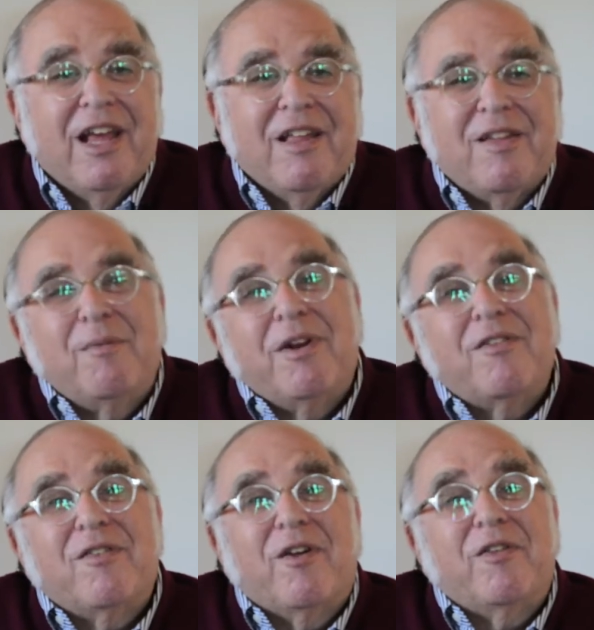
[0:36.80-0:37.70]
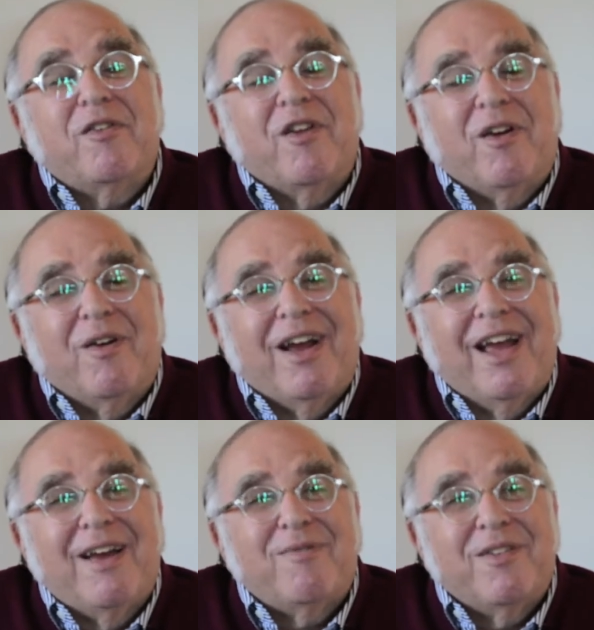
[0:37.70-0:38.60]
Then when I saw the show, I
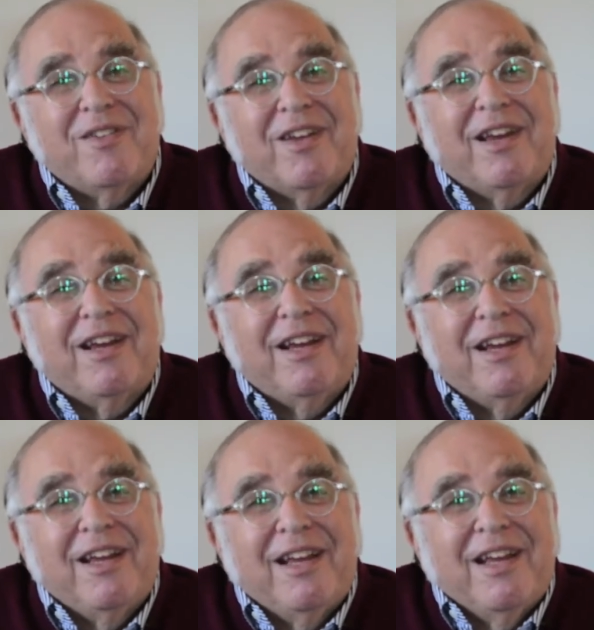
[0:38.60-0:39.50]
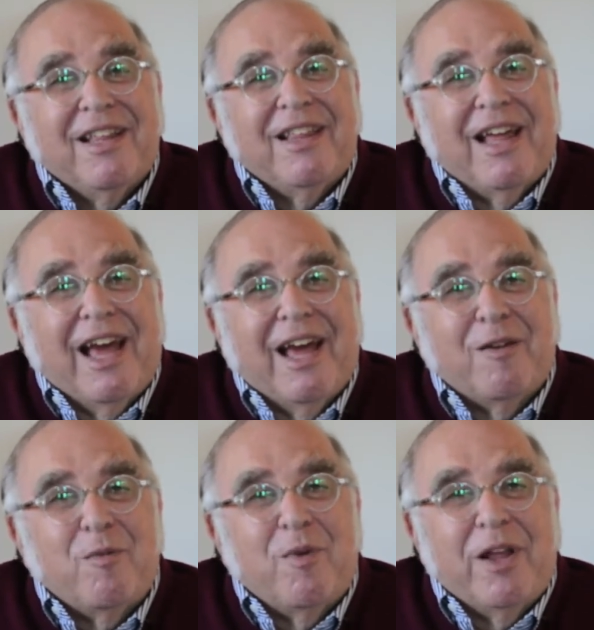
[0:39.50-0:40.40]
have to say
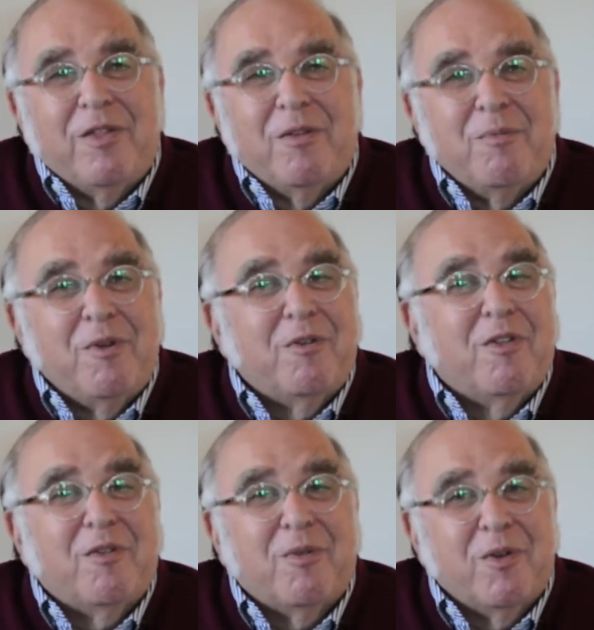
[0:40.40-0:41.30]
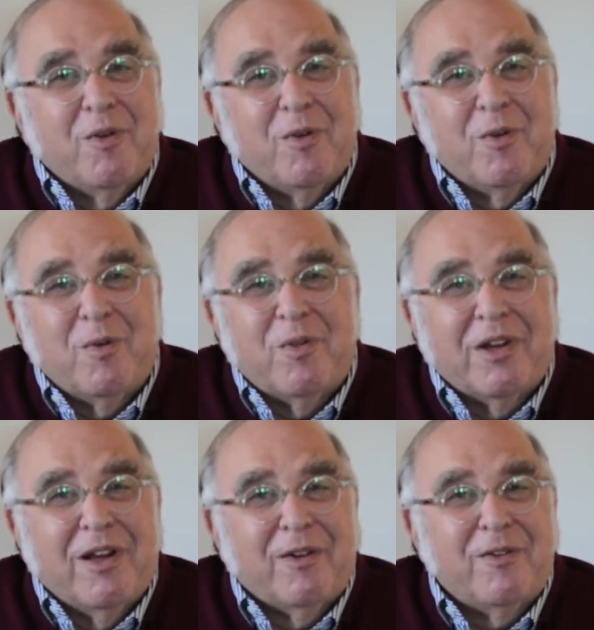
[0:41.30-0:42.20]
that when the mute threw the
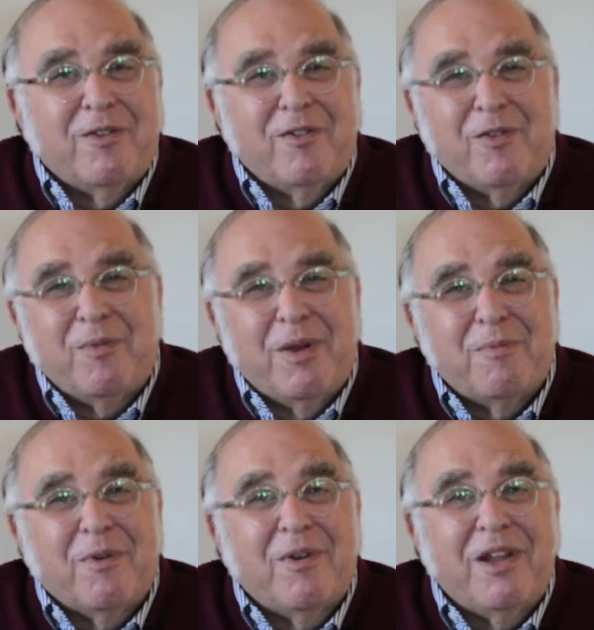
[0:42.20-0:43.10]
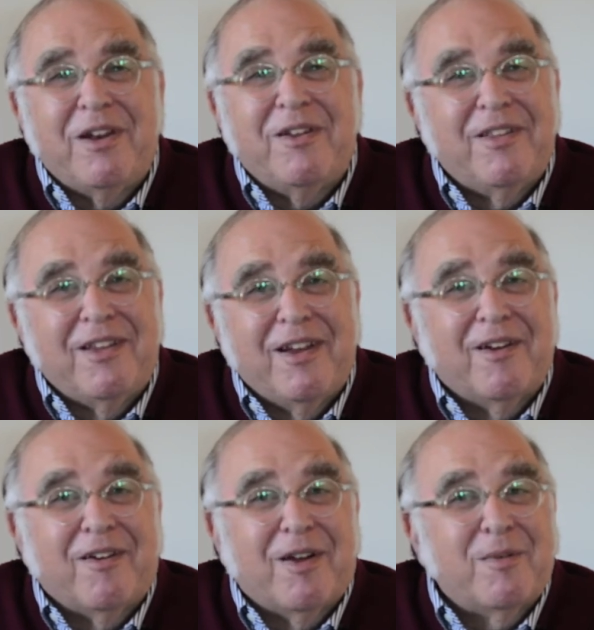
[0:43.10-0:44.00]
colored tissue paper into the
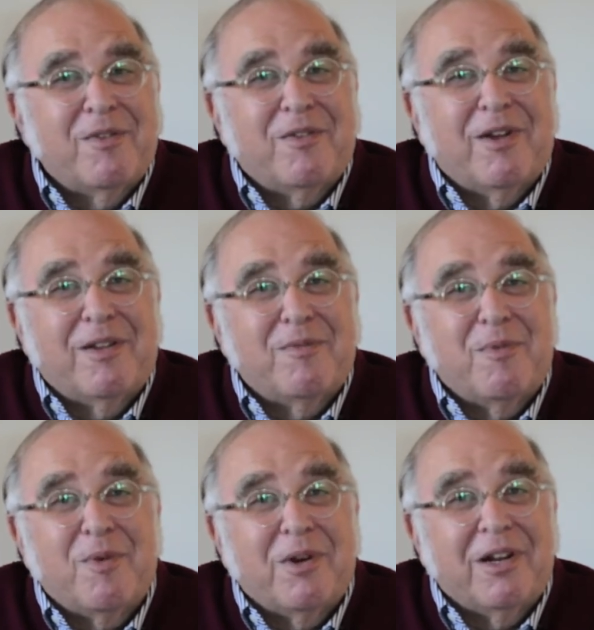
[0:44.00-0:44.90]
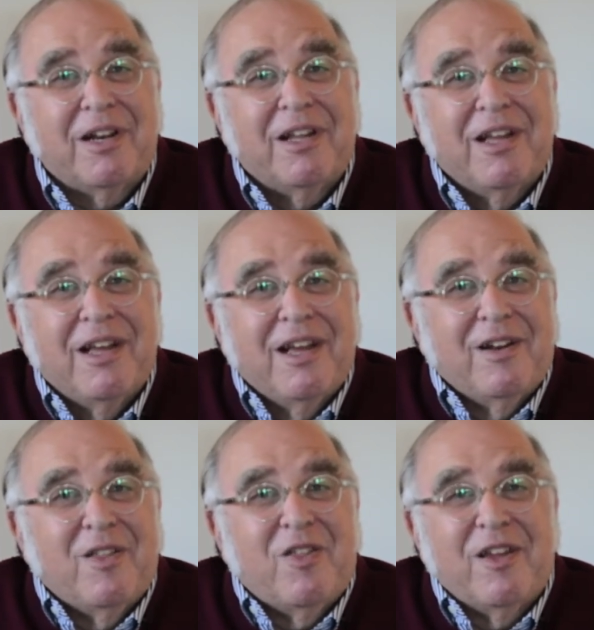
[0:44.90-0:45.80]
air, I was transported
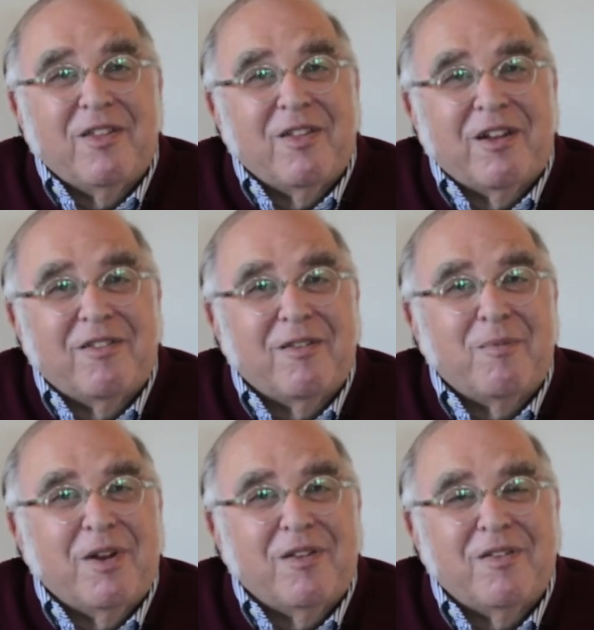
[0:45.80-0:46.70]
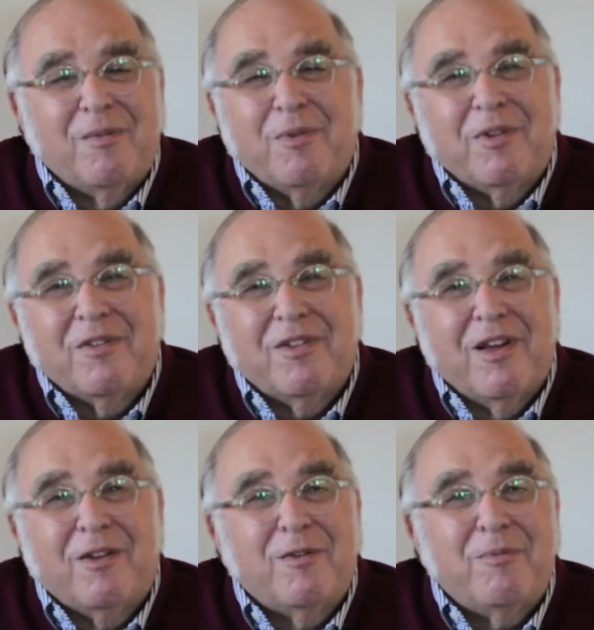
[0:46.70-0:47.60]
to think that something as simple as
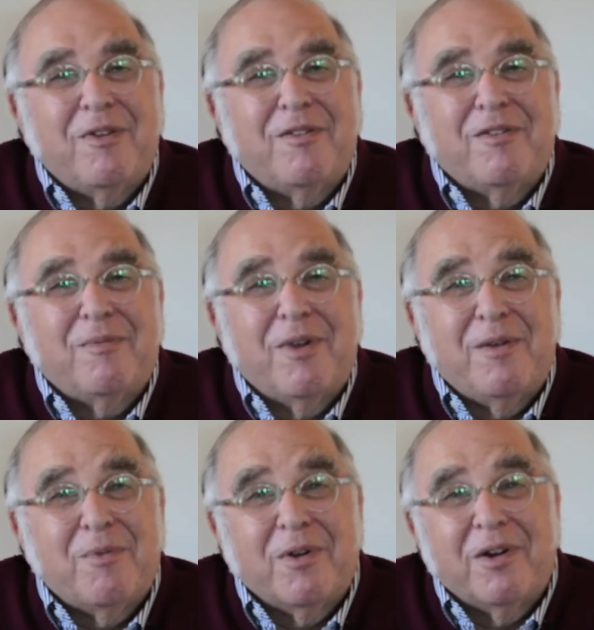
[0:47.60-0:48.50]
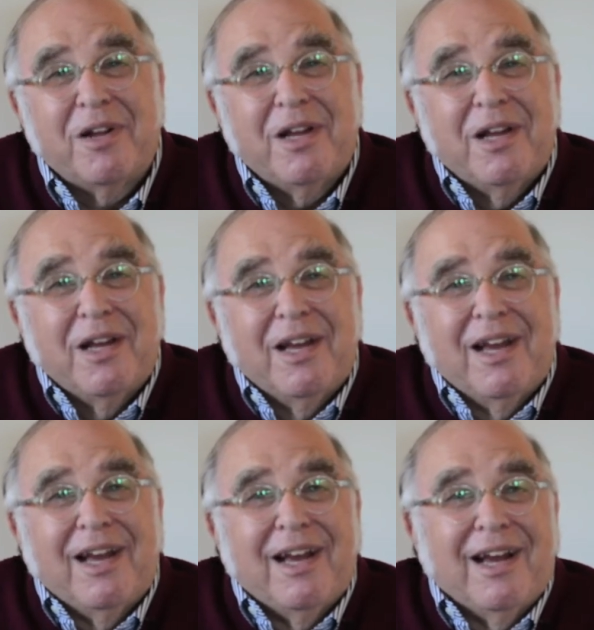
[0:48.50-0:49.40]
colored pieces of paper
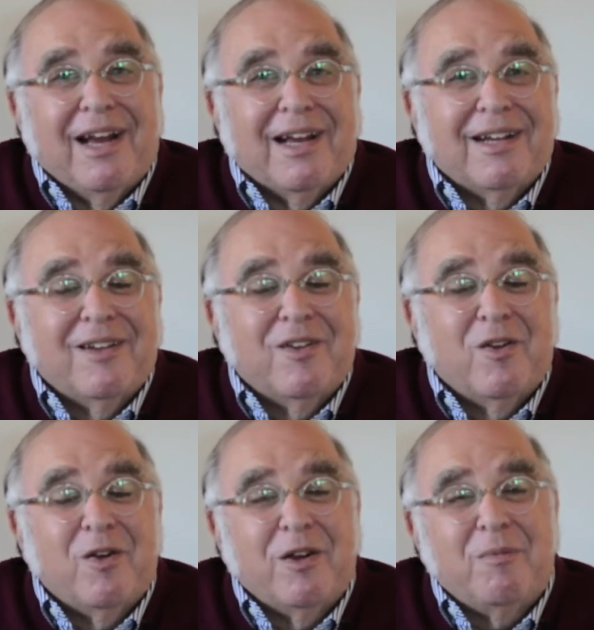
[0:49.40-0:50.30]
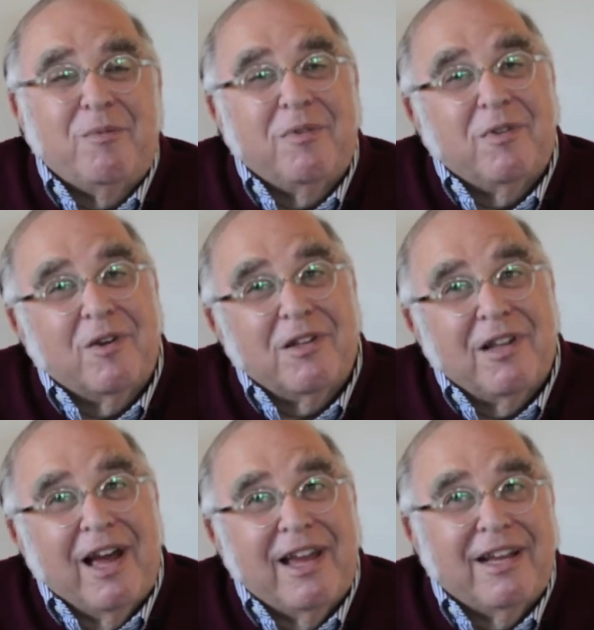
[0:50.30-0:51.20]
uh, could look
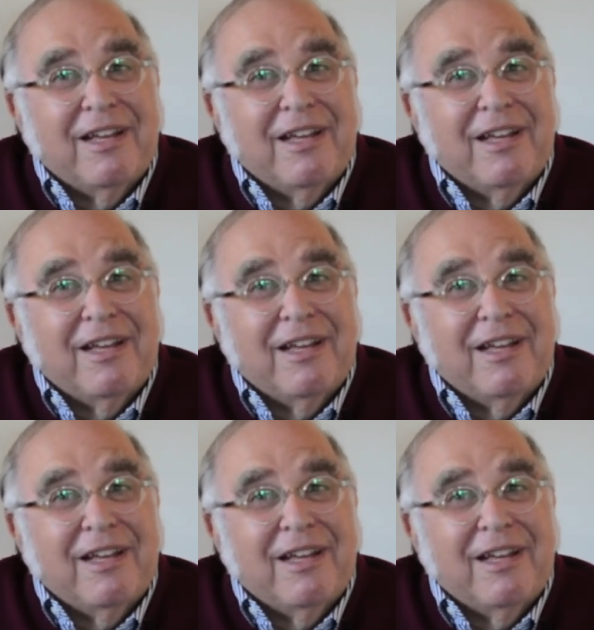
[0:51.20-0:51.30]
like